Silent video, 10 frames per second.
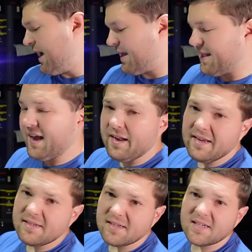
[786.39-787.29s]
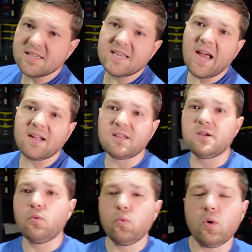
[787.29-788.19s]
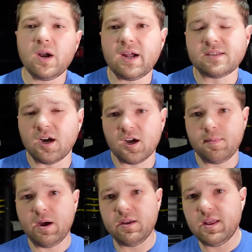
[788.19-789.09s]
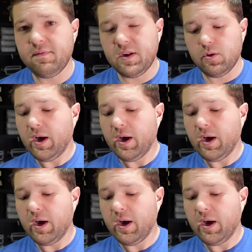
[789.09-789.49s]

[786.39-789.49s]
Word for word: And that is exactly what I talk about in that video.